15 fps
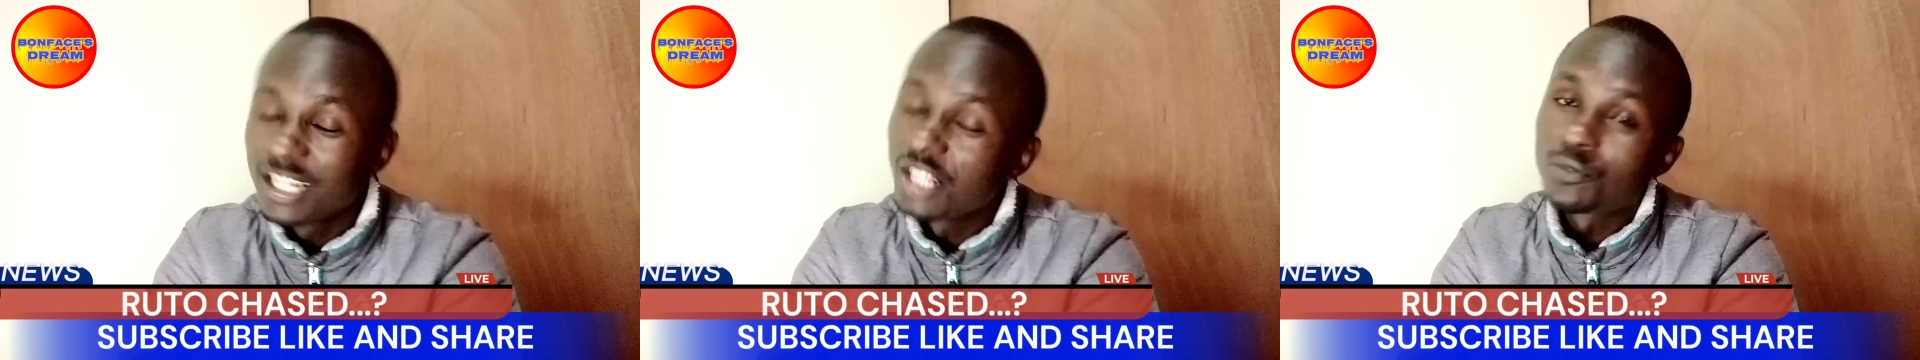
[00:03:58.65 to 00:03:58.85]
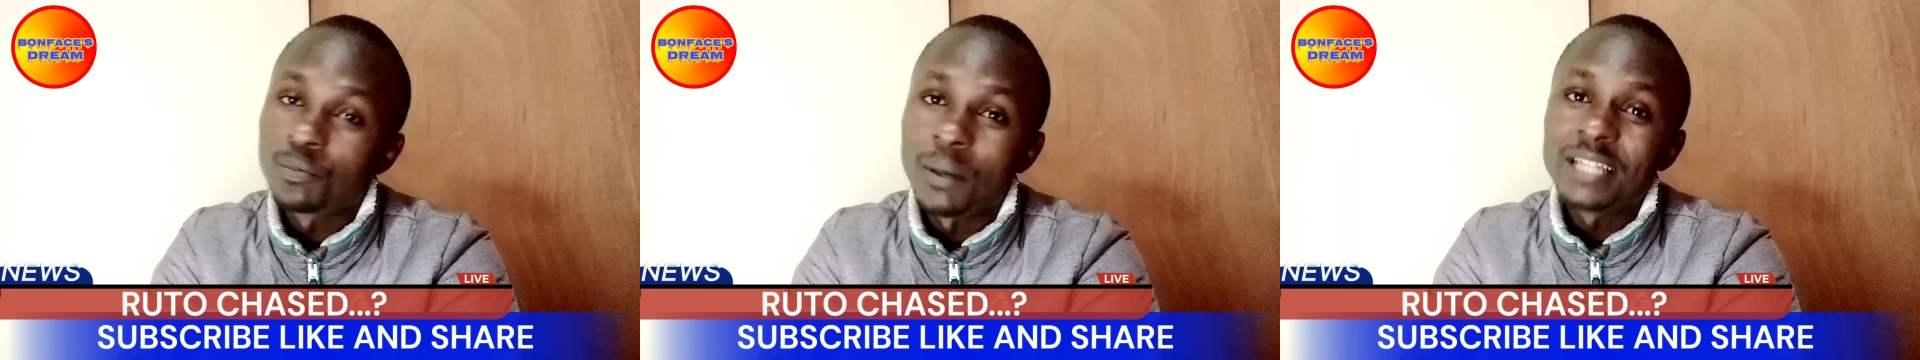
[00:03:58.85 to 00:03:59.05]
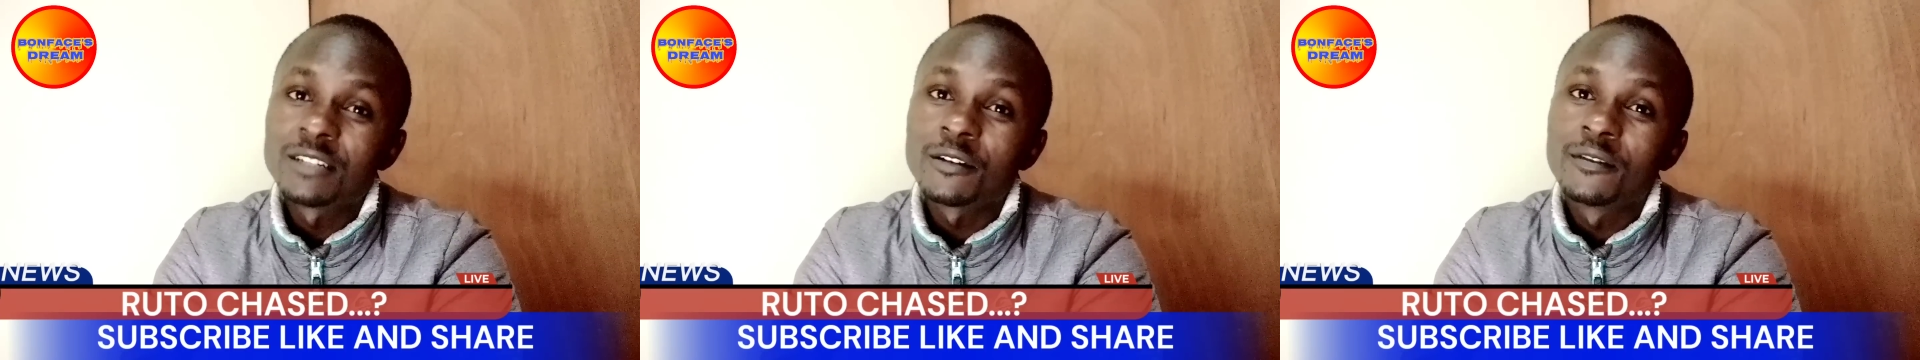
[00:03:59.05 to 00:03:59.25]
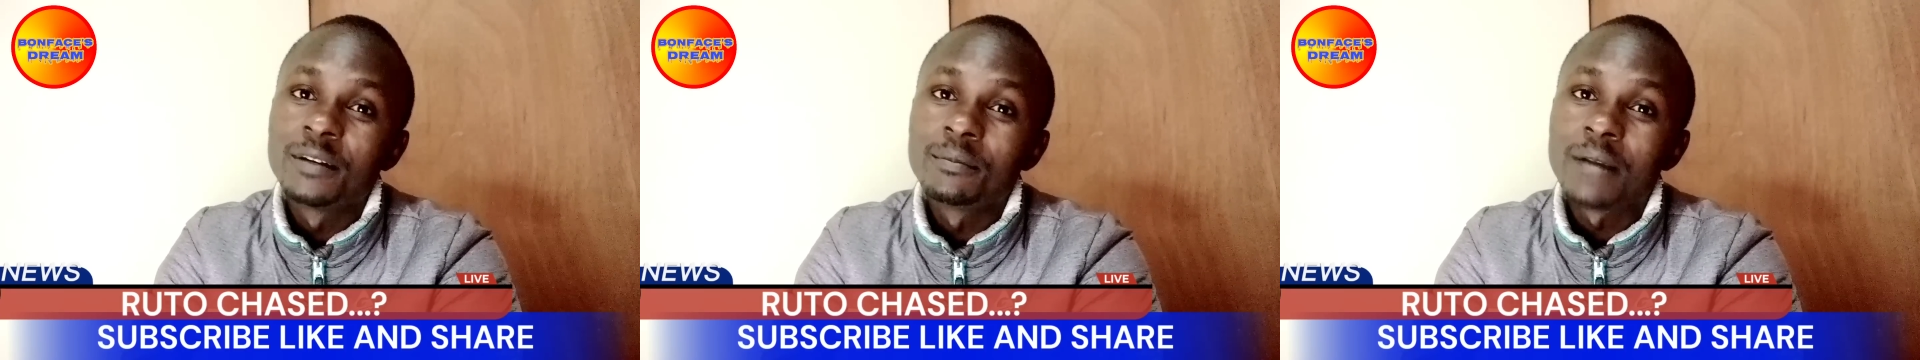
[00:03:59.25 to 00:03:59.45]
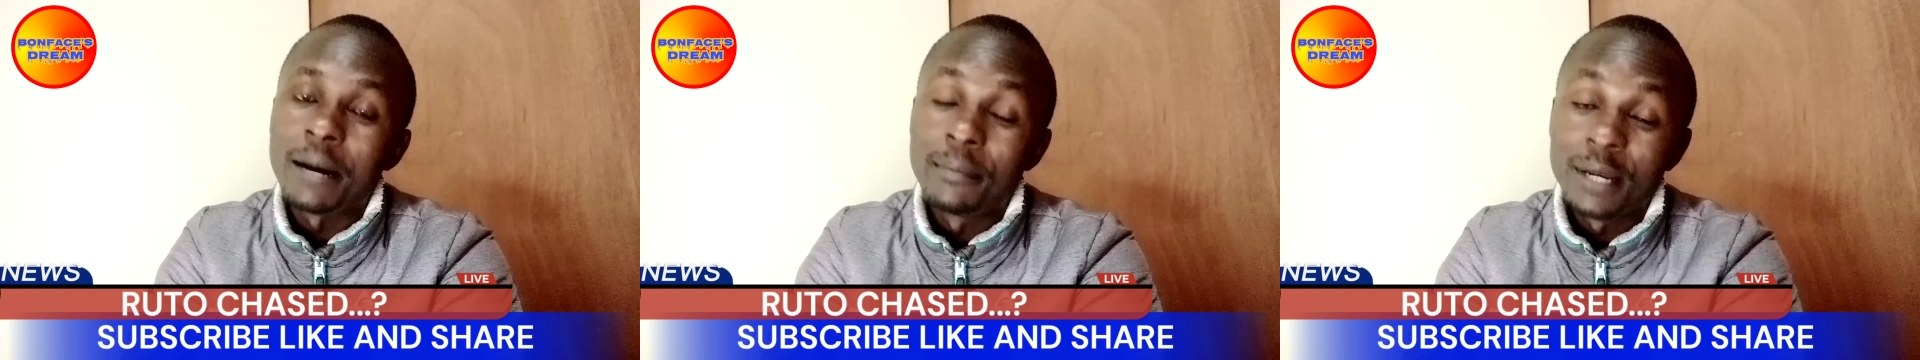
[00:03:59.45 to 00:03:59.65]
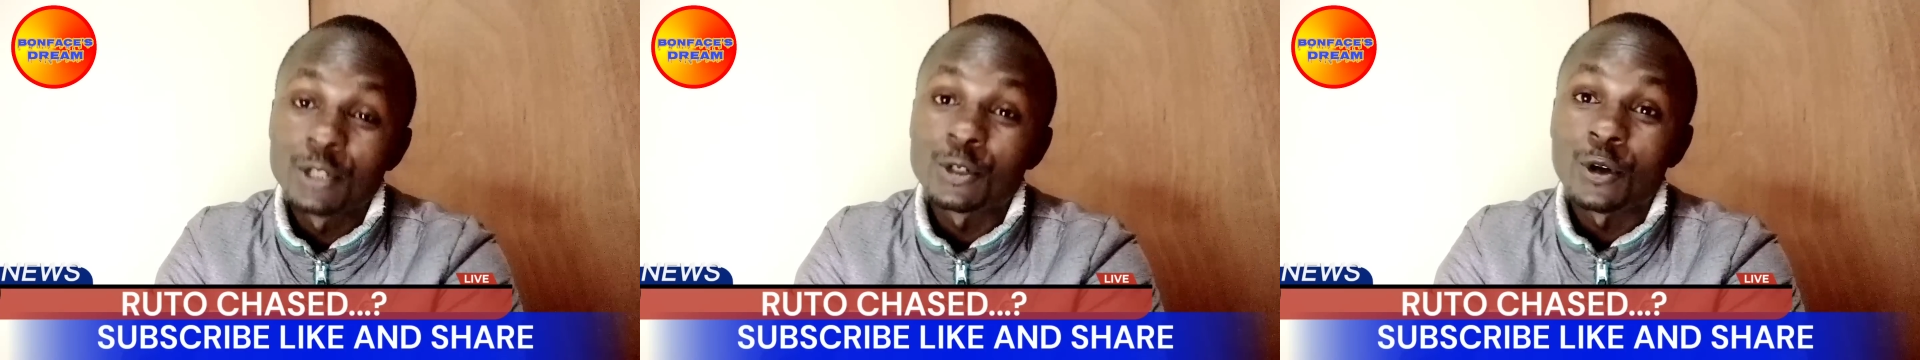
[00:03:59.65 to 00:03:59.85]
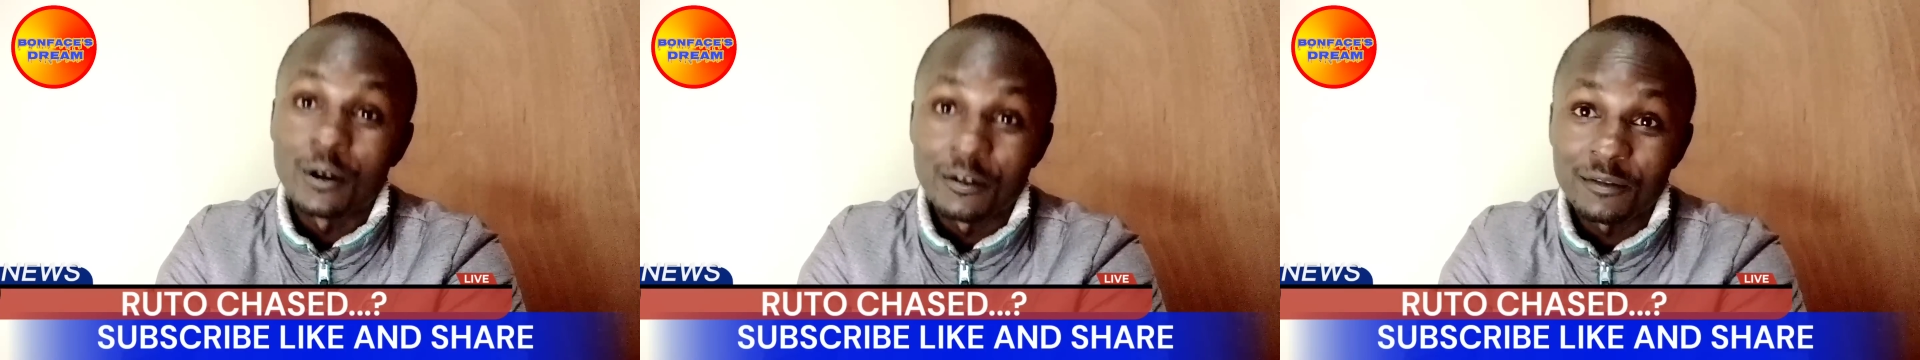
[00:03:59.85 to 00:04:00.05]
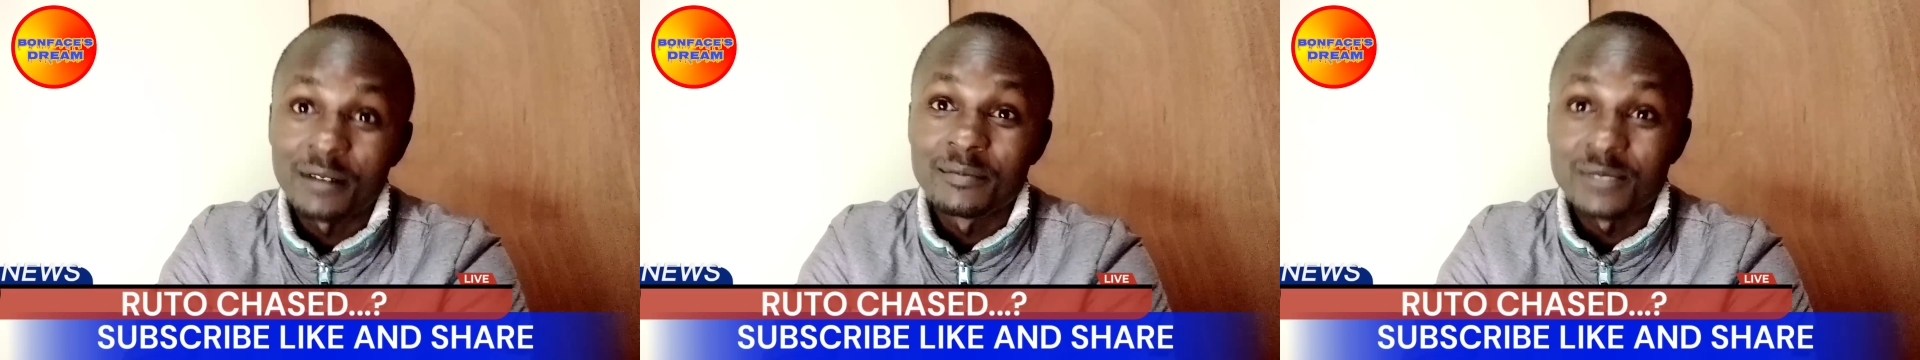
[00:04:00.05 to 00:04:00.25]
despite of him coming to
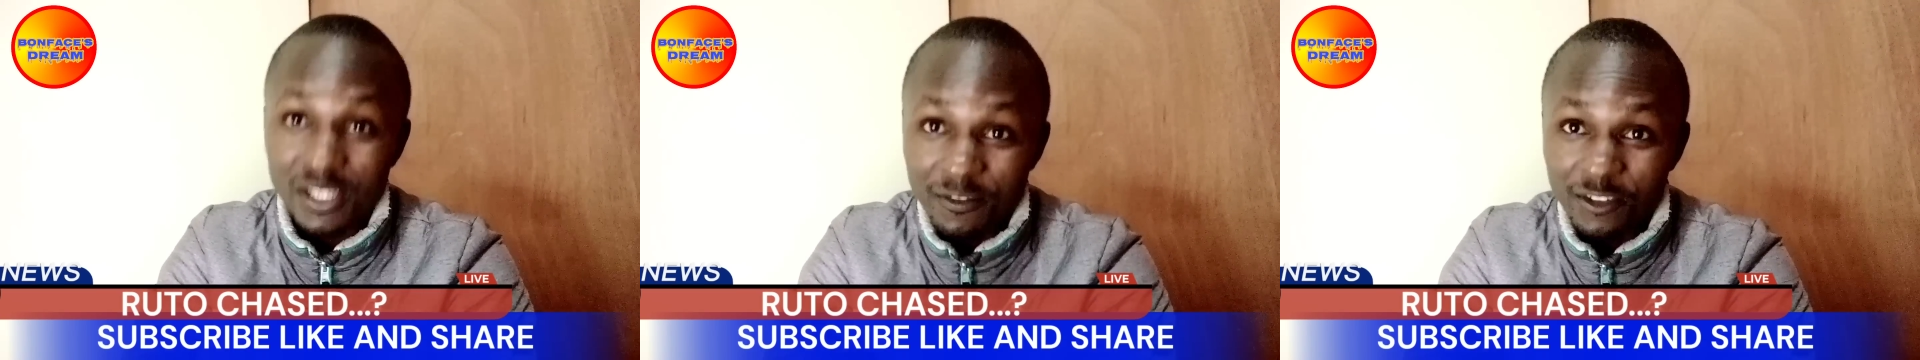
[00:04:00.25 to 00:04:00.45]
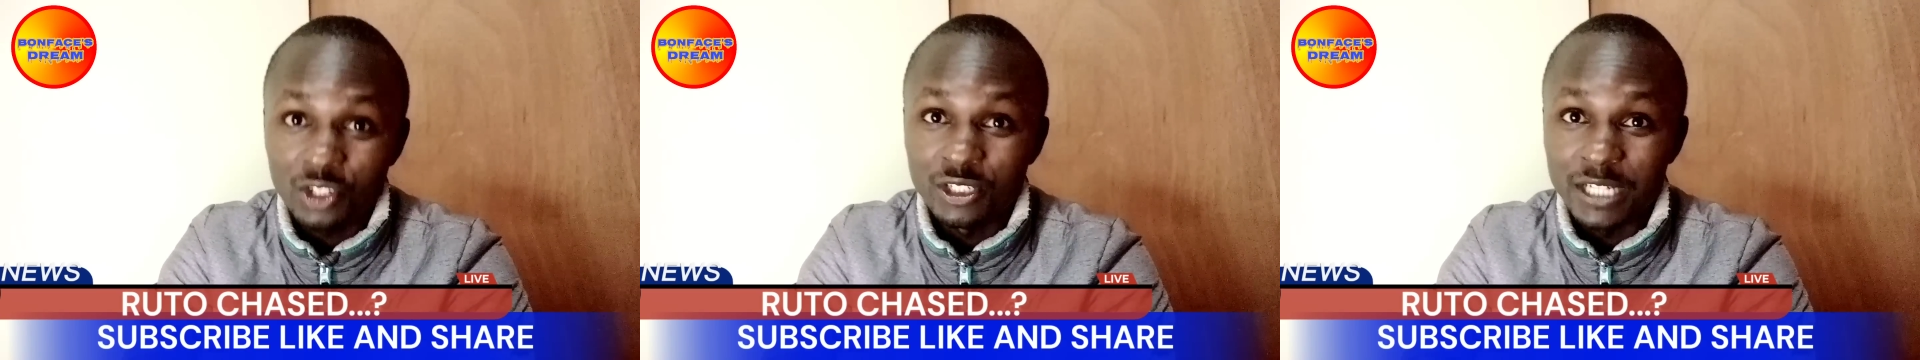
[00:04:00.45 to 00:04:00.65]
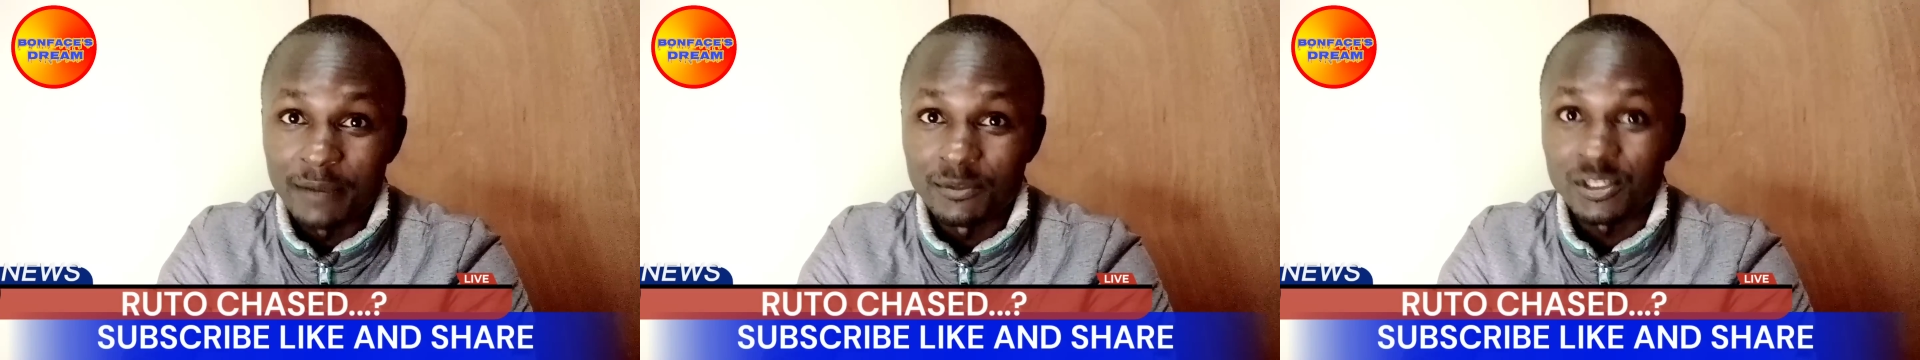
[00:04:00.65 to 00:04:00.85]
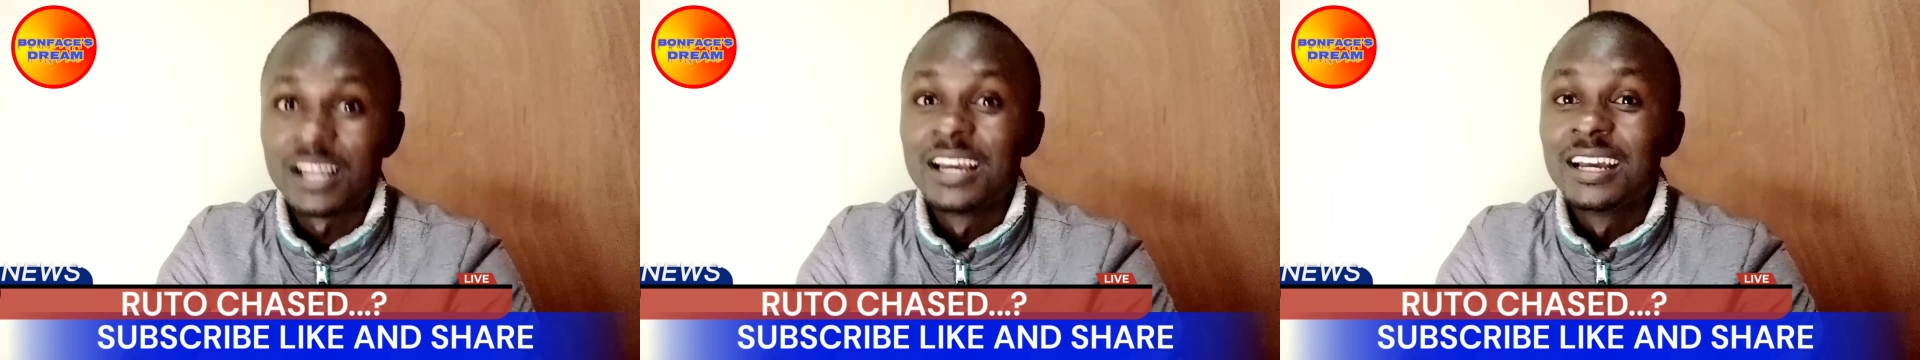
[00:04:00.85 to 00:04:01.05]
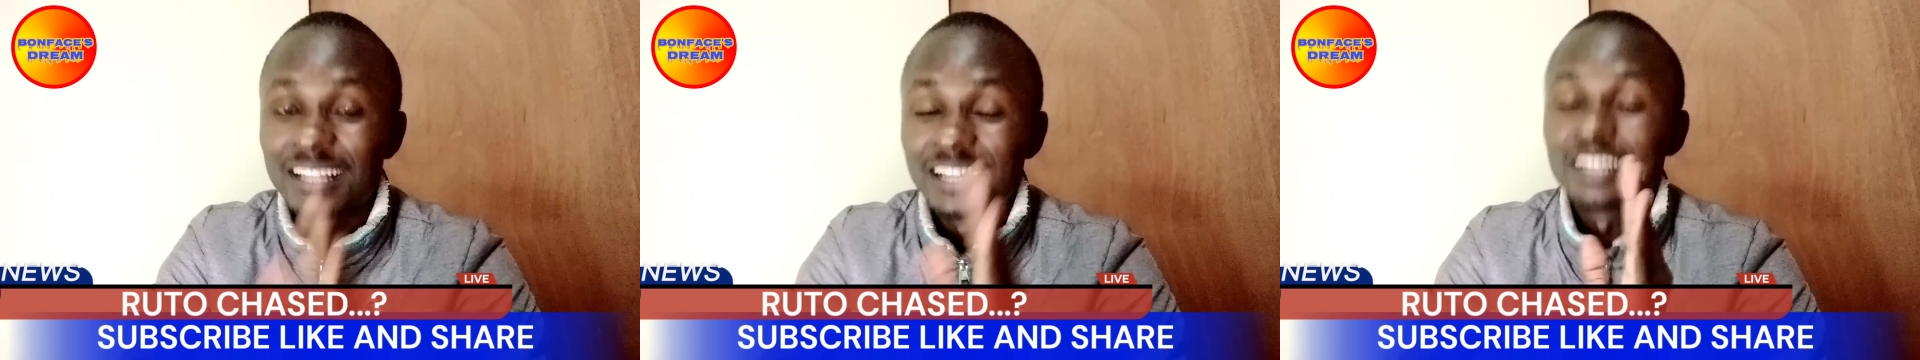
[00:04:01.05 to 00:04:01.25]
confirm several times